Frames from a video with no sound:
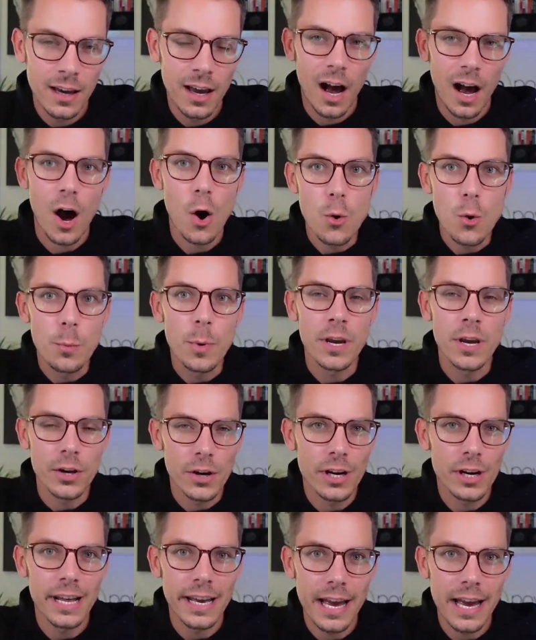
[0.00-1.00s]
hoping you're
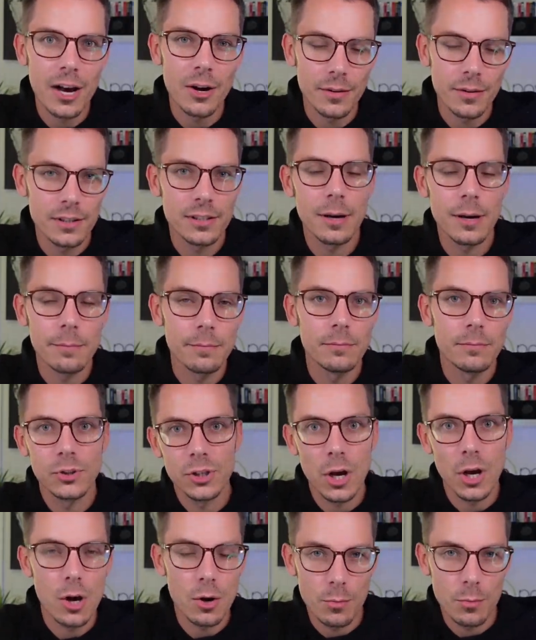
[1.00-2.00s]
going to get some
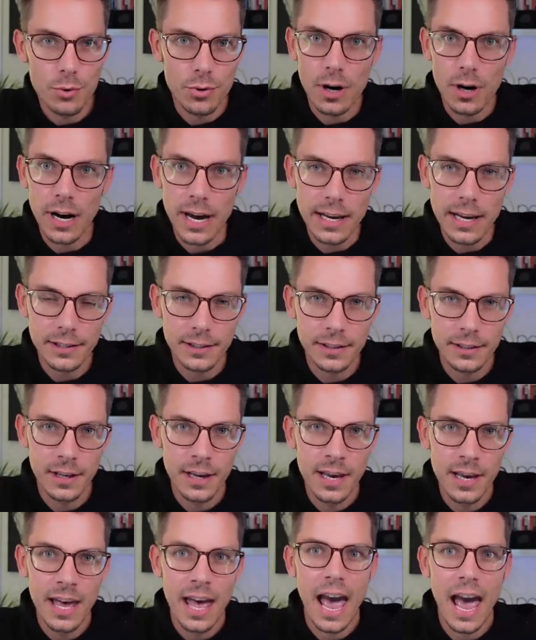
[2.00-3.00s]
certain price,
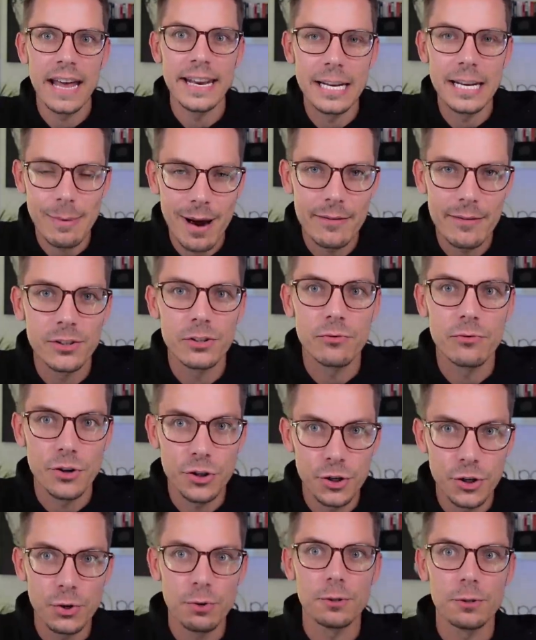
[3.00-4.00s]
and end up having to
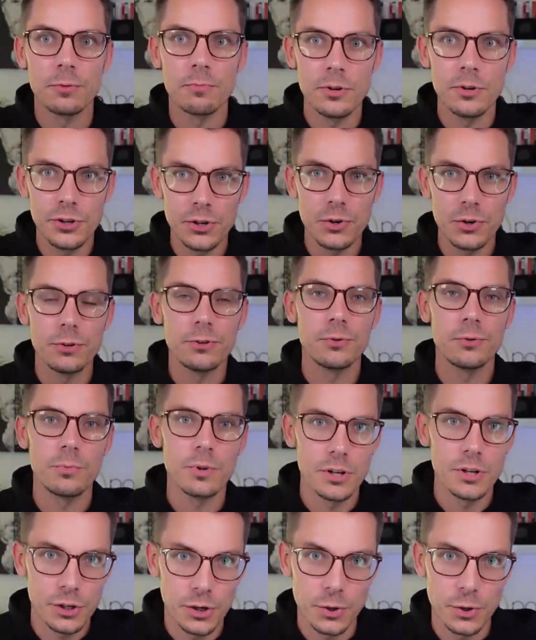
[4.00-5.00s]
reduce and reduce and
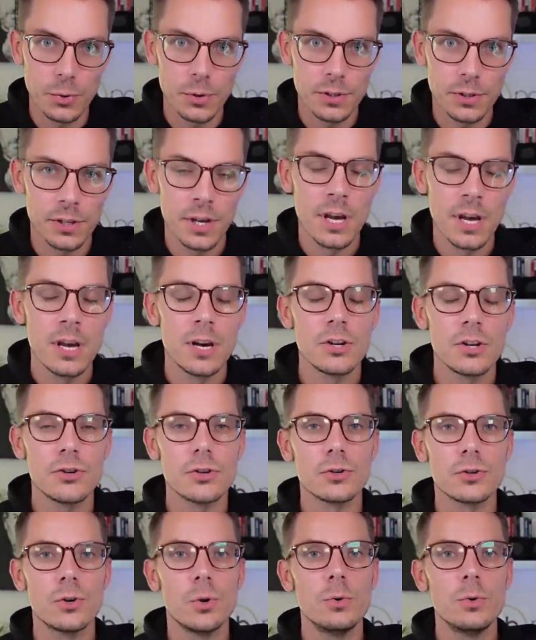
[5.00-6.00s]
reduce,
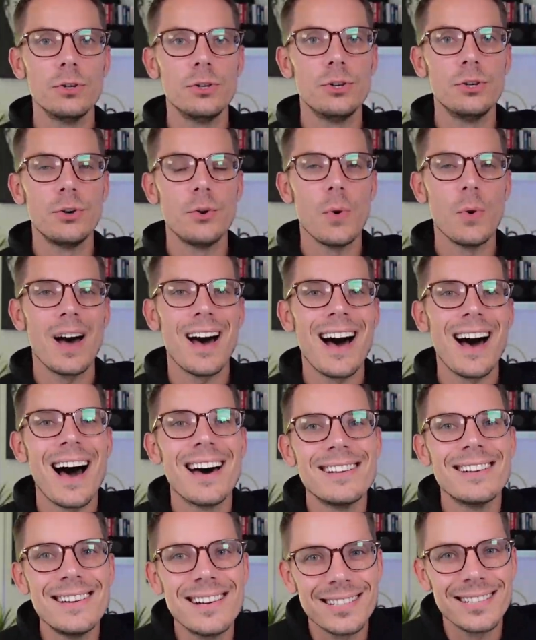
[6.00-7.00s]
just causes you
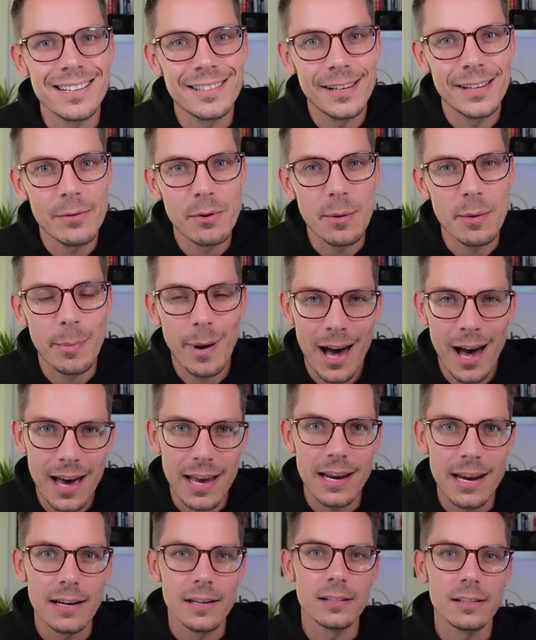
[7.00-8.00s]
unnecessary
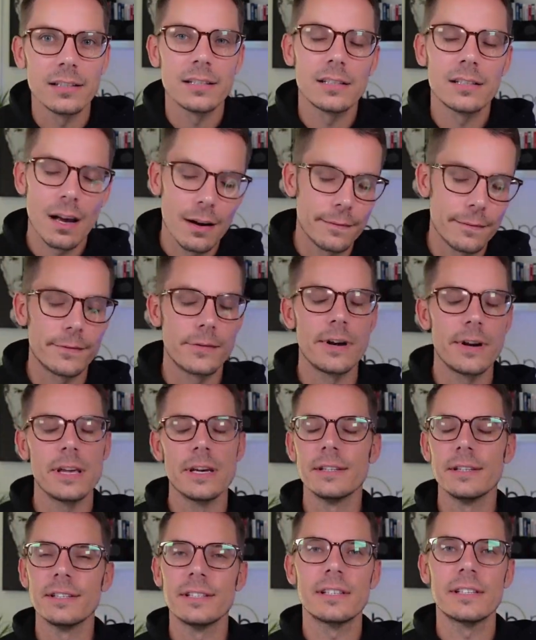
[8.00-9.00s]
pain and suffering
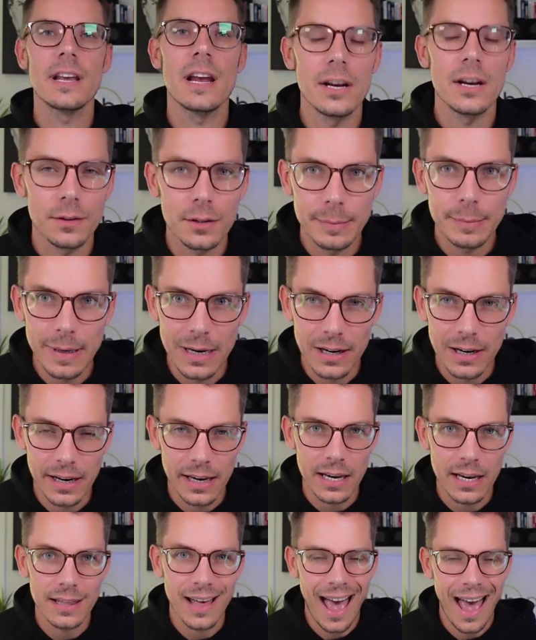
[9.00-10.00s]
and sitting on the
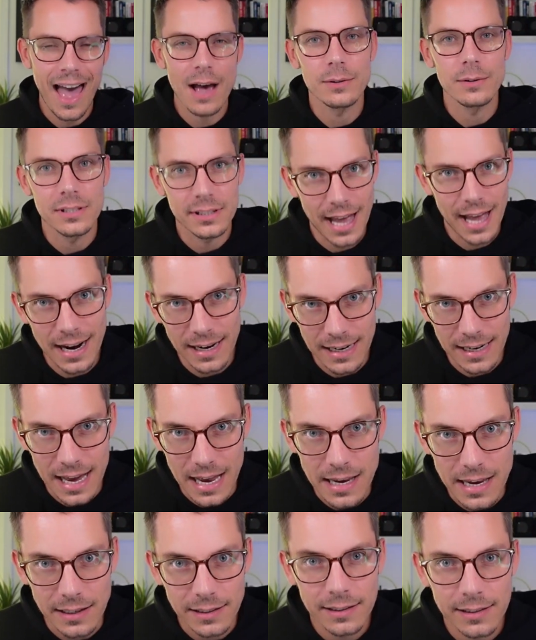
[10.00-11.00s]
market. The house
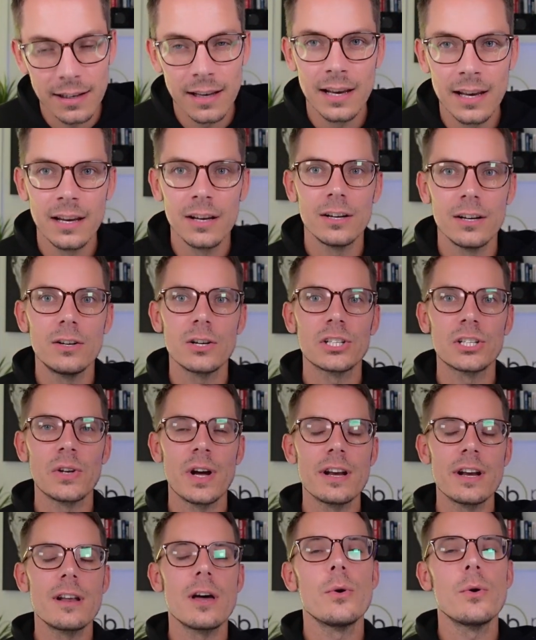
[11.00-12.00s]
stagnates, looks
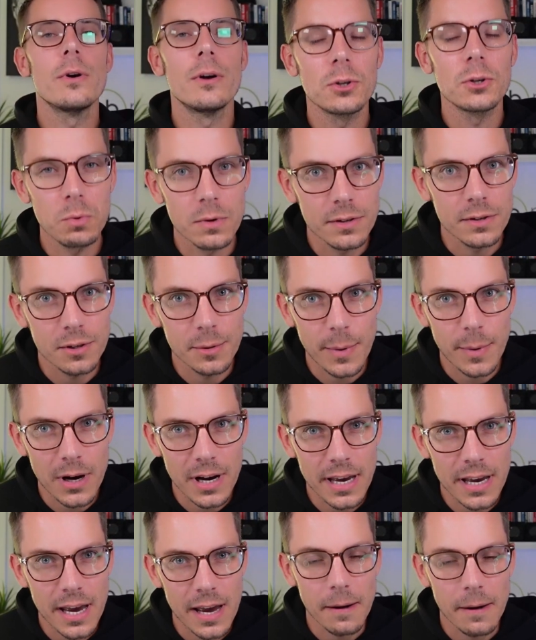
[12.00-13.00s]
like no one else wants to
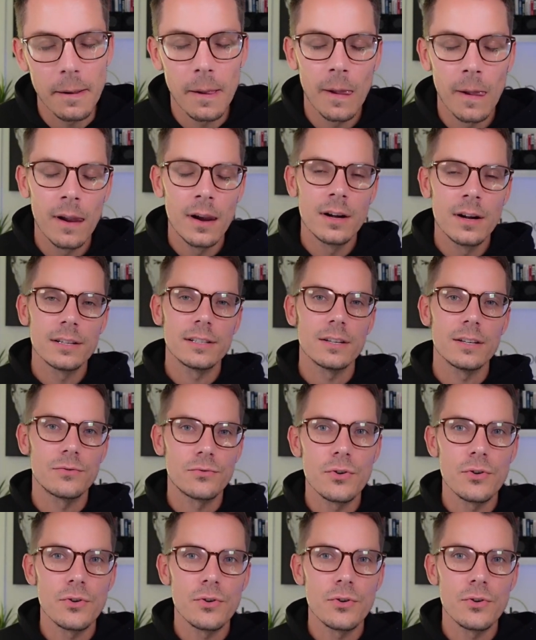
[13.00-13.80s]
buy it. So it's